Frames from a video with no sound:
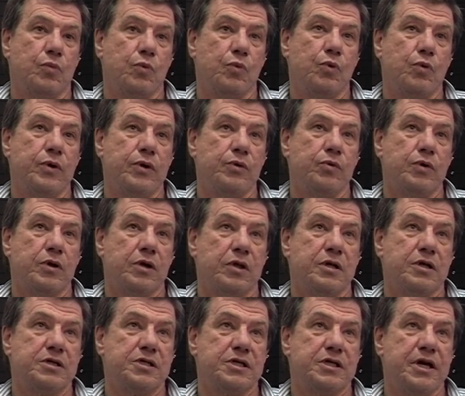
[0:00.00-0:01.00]
we will,
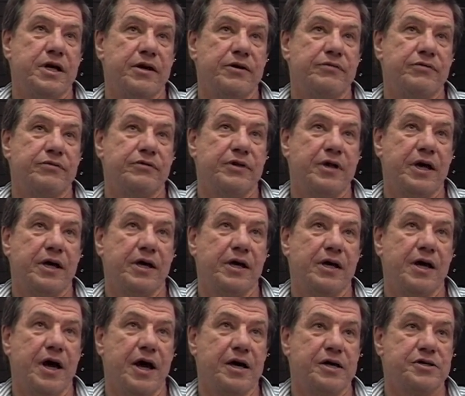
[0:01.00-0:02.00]
instead of taking
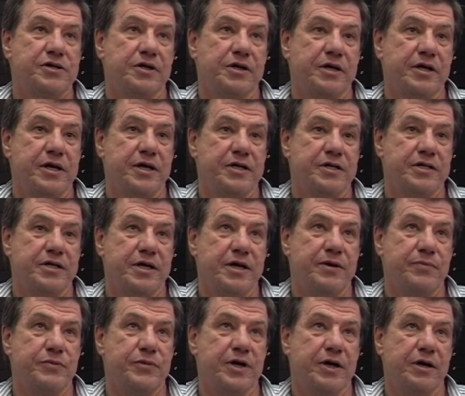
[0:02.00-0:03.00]
action against
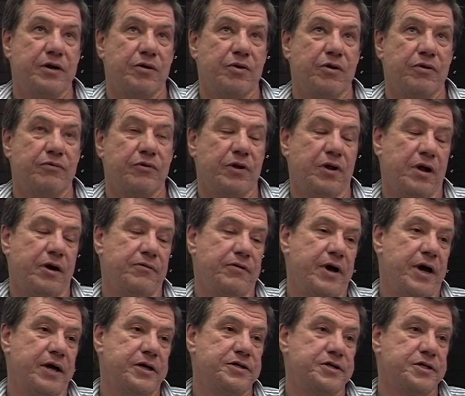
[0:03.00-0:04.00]
them, take an awful lot of
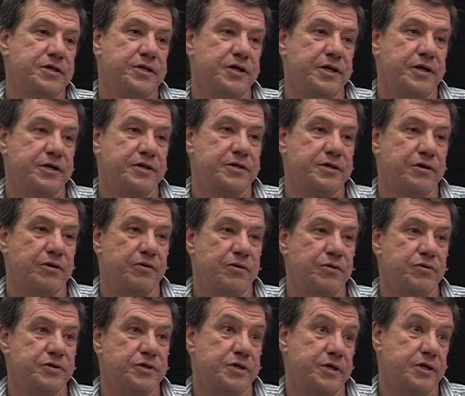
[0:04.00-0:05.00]
actions against our own
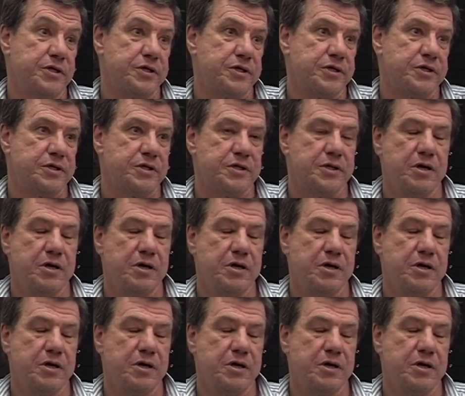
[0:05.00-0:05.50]
citizens.